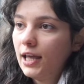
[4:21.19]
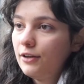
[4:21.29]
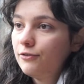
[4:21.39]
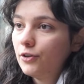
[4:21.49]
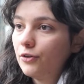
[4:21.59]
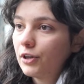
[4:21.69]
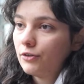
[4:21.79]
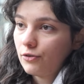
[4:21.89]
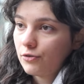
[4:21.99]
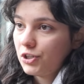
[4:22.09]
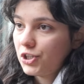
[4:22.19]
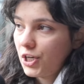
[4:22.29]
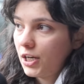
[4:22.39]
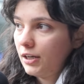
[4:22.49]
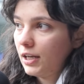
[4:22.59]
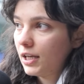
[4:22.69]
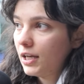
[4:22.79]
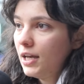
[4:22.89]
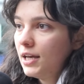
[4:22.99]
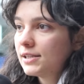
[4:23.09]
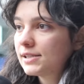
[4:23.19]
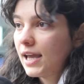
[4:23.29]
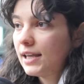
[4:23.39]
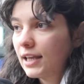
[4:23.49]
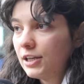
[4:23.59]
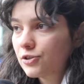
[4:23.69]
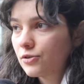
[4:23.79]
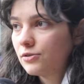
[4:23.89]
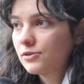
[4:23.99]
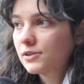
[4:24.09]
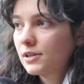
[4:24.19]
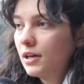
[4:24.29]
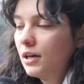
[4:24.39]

And if you look into Christianity, Saint Andrews